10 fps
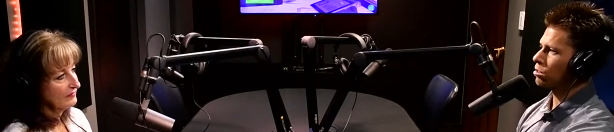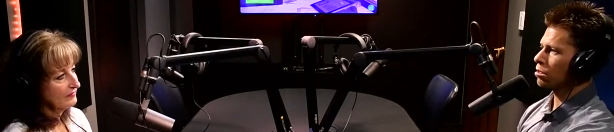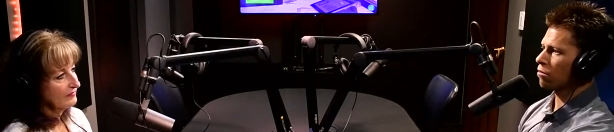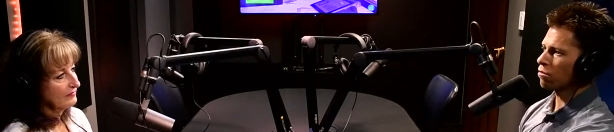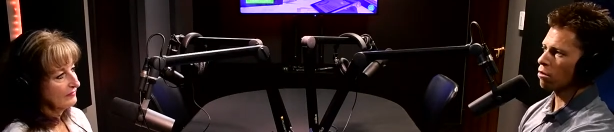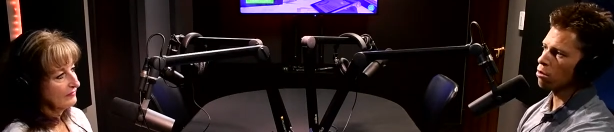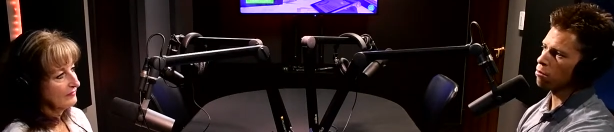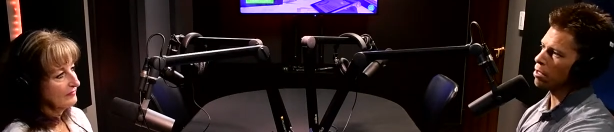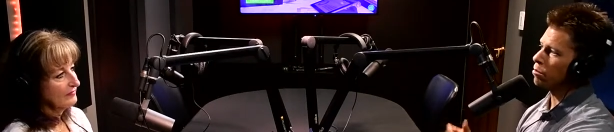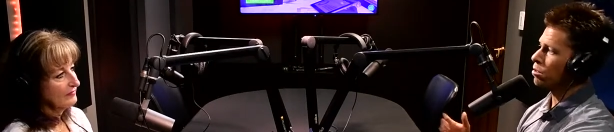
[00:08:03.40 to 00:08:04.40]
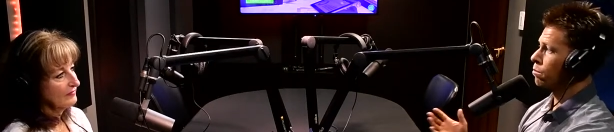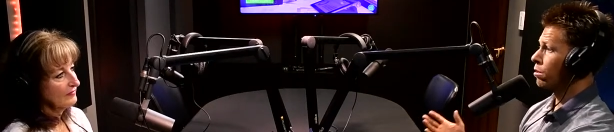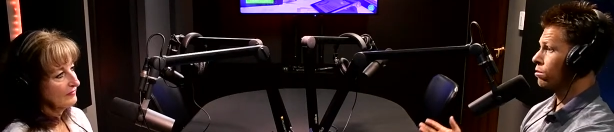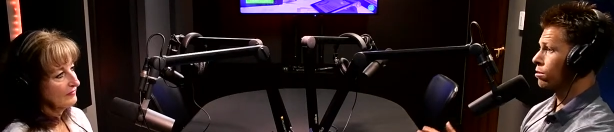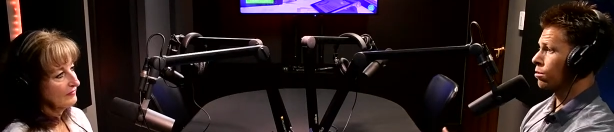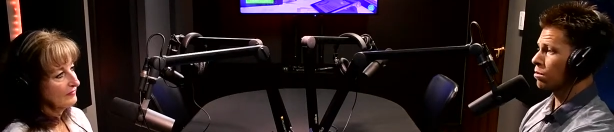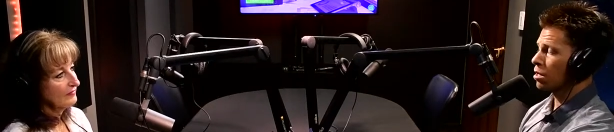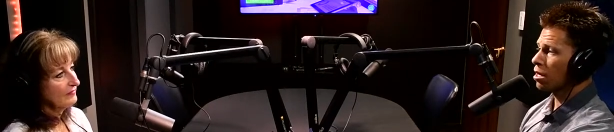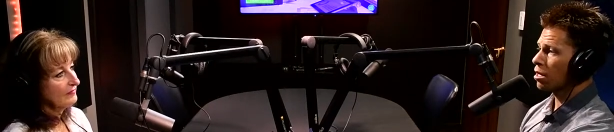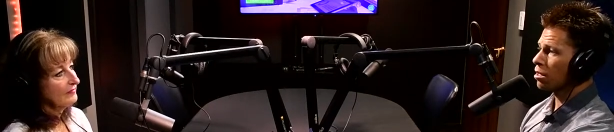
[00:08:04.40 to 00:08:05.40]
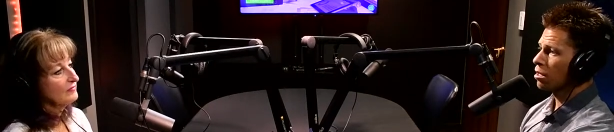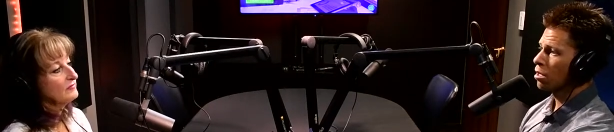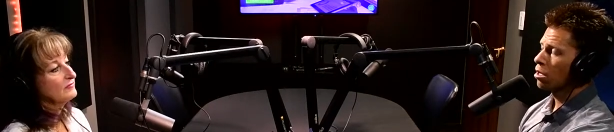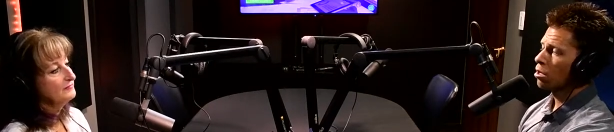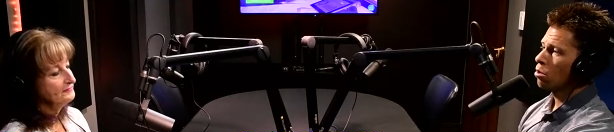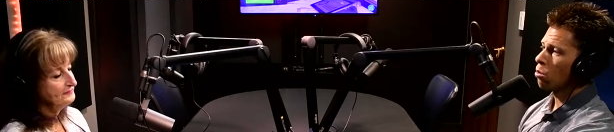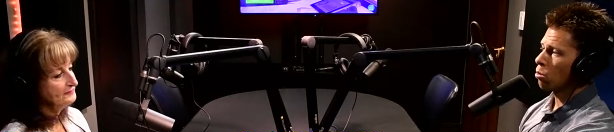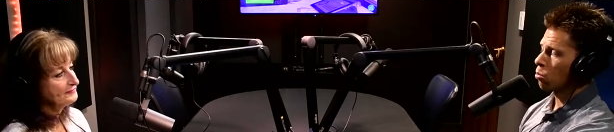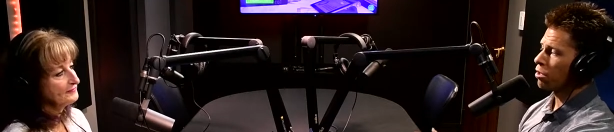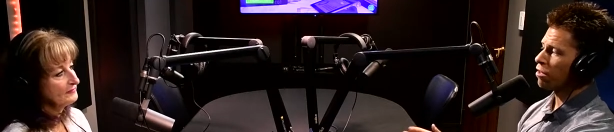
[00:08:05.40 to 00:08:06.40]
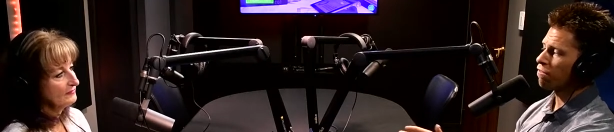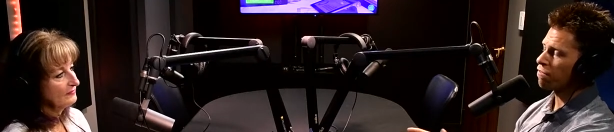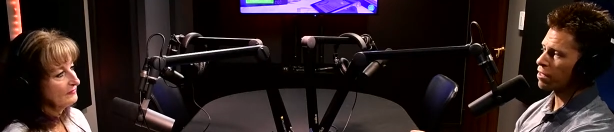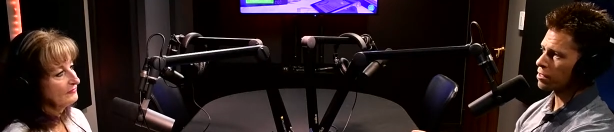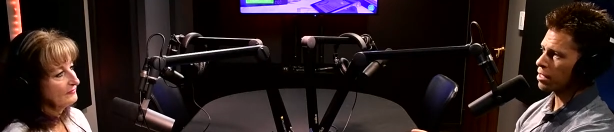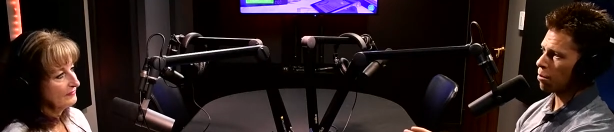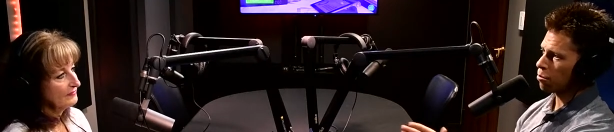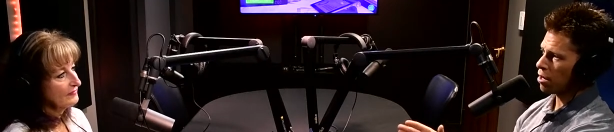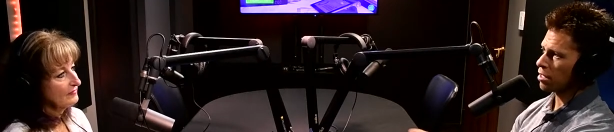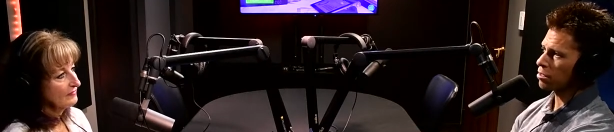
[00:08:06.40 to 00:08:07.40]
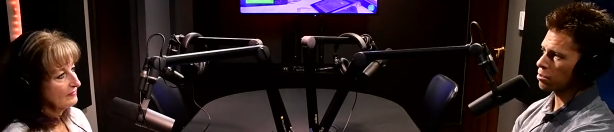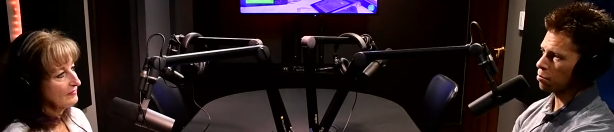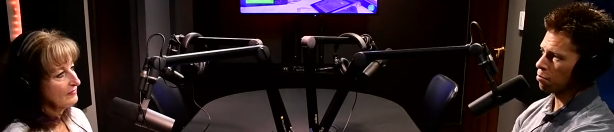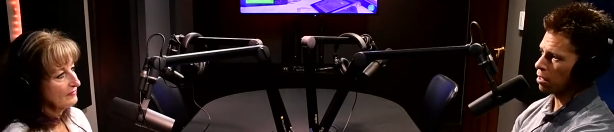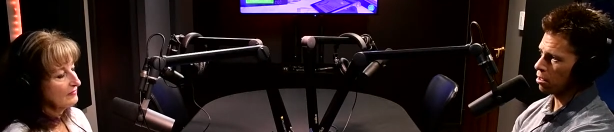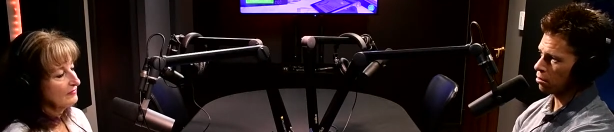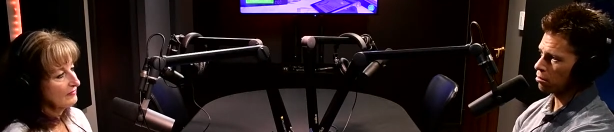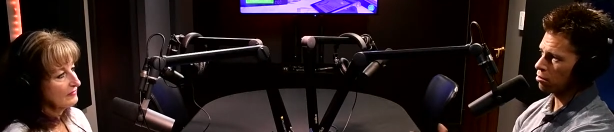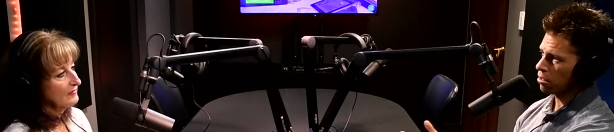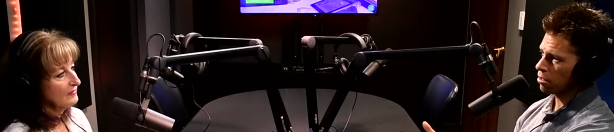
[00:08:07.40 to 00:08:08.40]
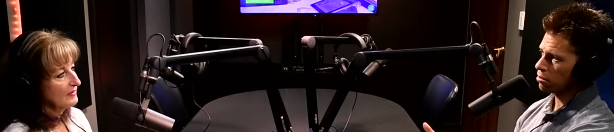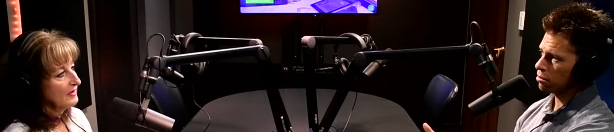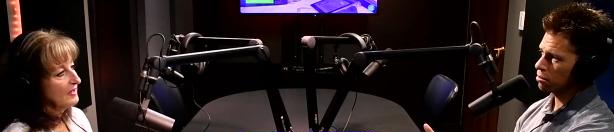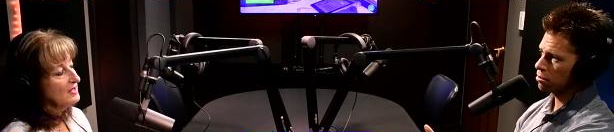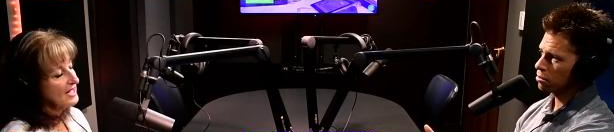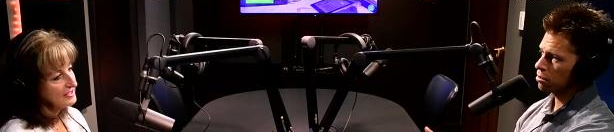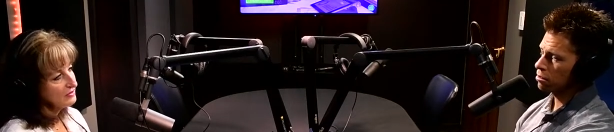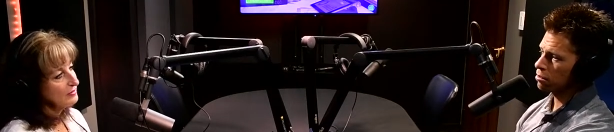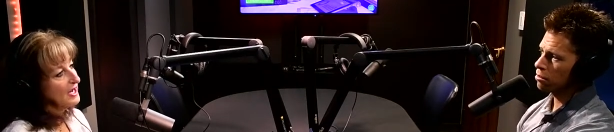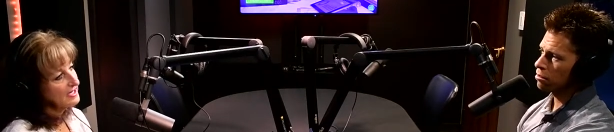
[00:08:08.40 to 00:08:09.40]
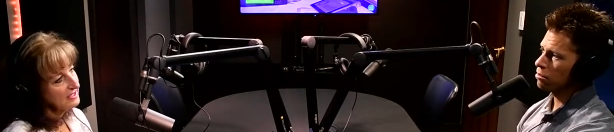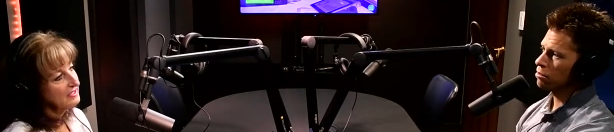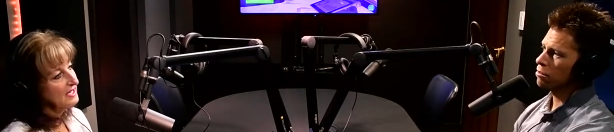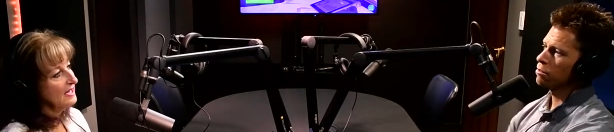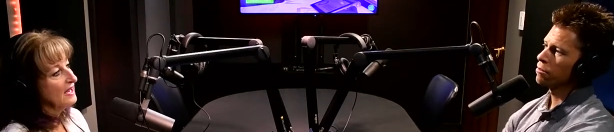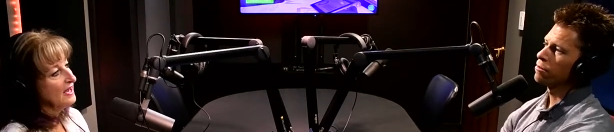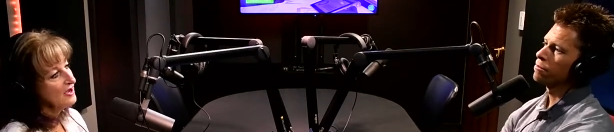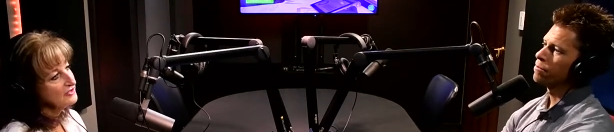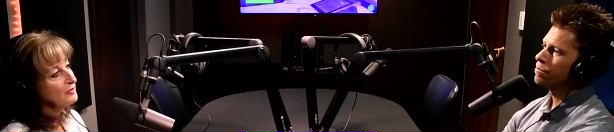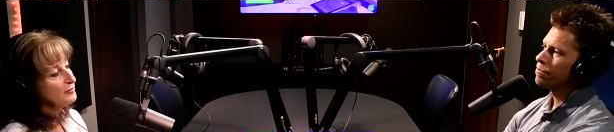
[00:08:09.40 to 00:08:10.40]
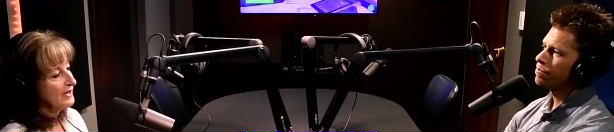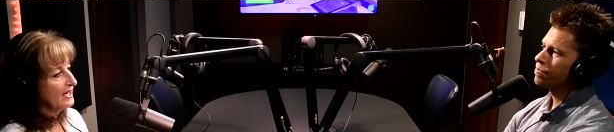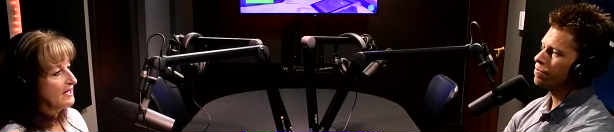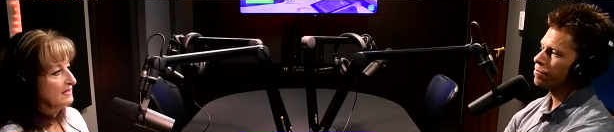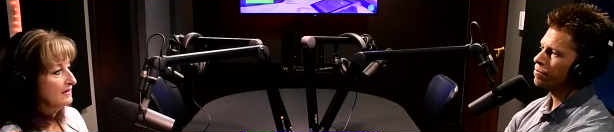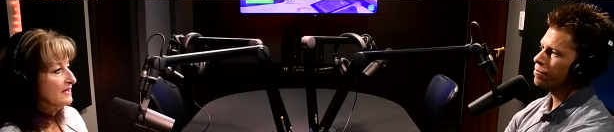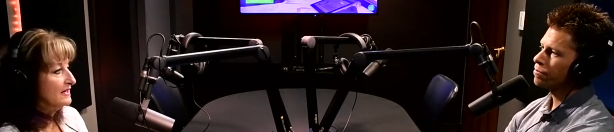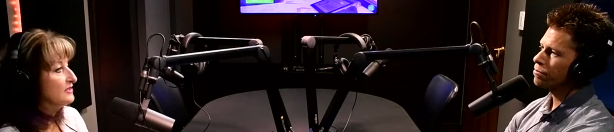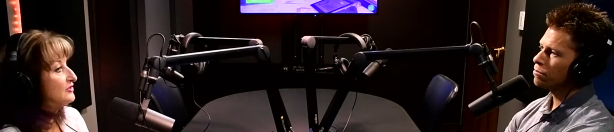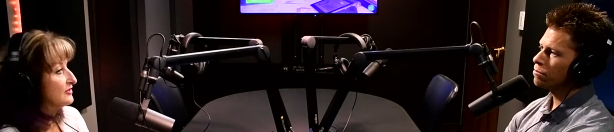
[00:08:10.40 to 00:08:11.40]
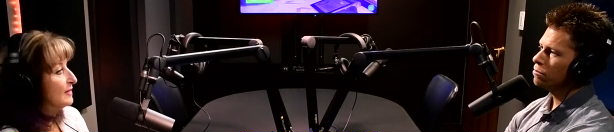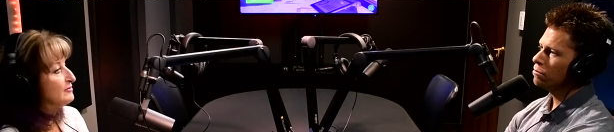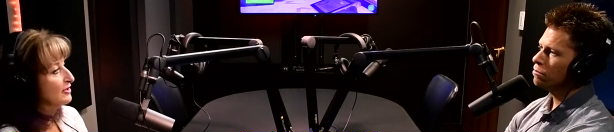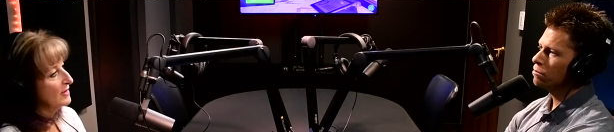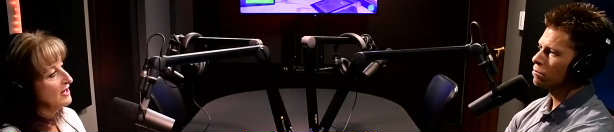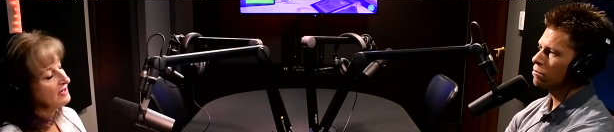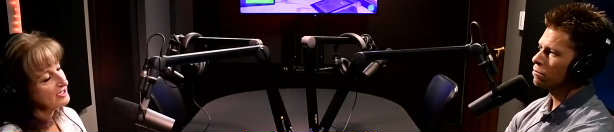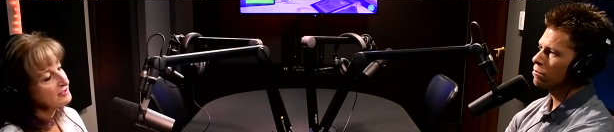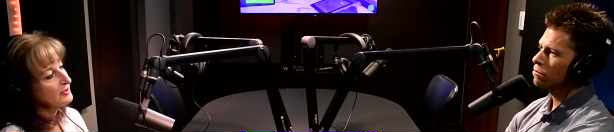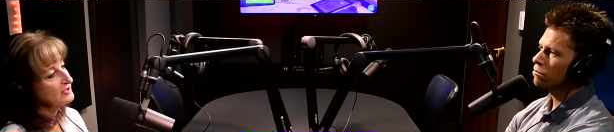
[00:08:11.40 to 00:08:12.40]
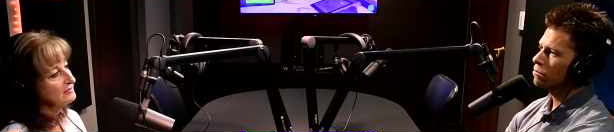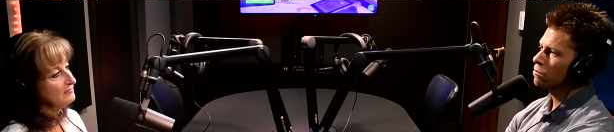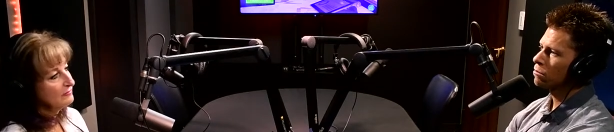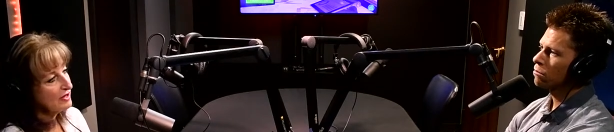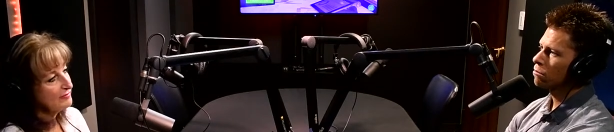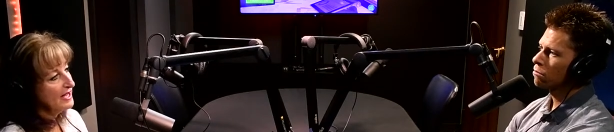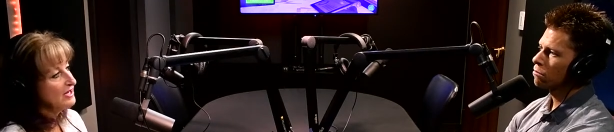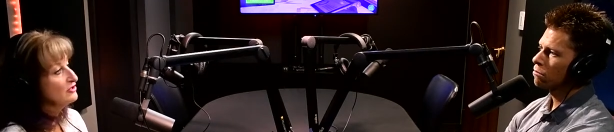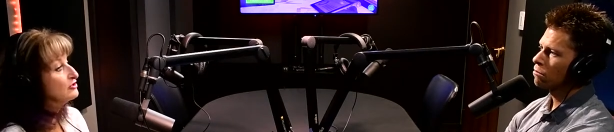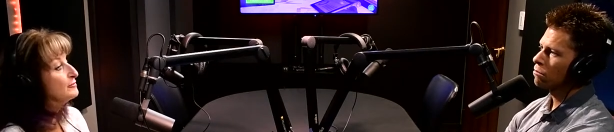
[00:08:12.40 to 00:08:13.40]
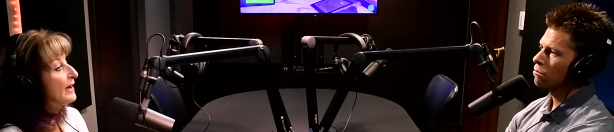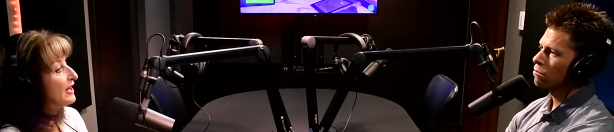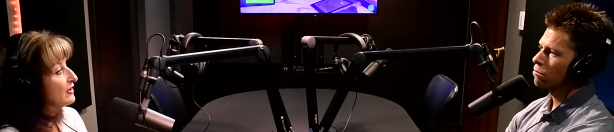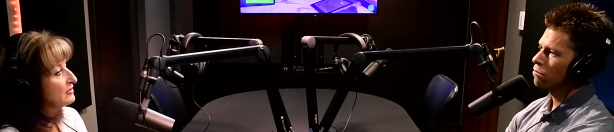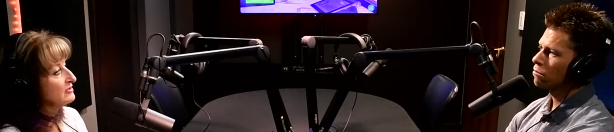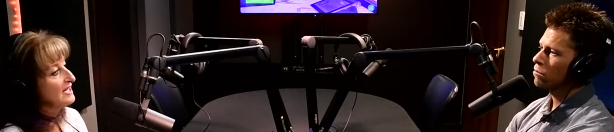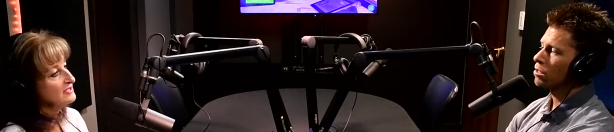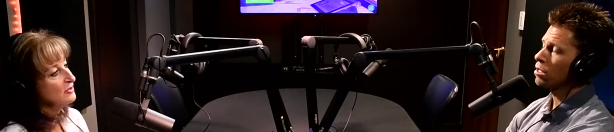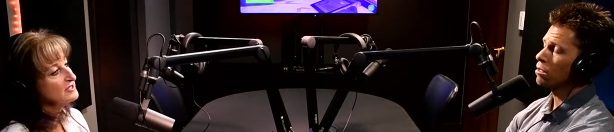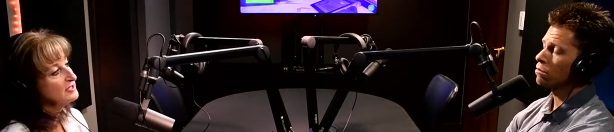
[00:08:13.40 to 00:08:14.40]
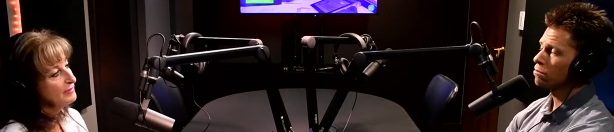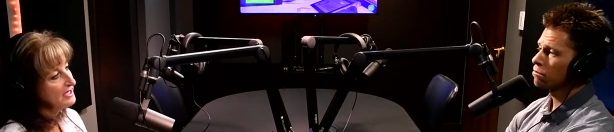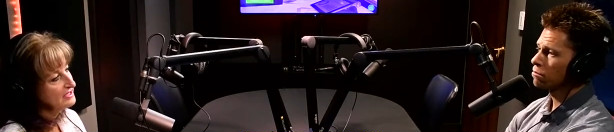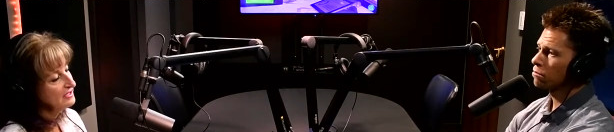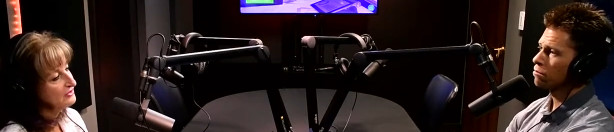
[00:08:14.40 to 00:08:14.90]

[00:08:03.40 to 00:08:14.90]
Speaker 1: CFO, maybe a better CPA, mm-hmm. or one that fits that practice better, correct?
Speaker 2: That's correct. And then I also bring in additional subject matter experts, wealth managers, bankers. That's always yeah. a big